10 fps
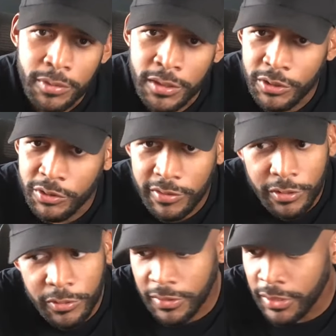Then there's
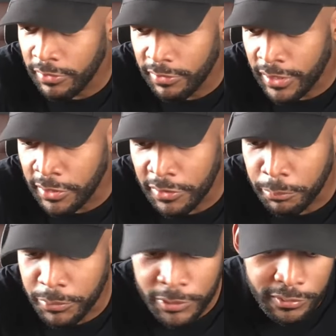subtle things like the
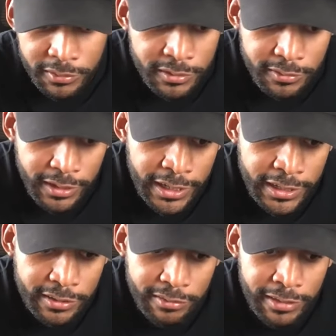birds in the sky
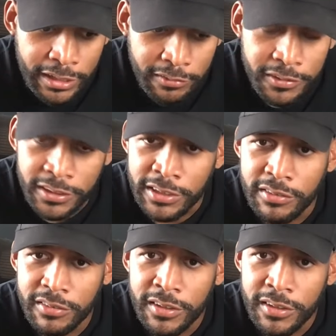is stock footage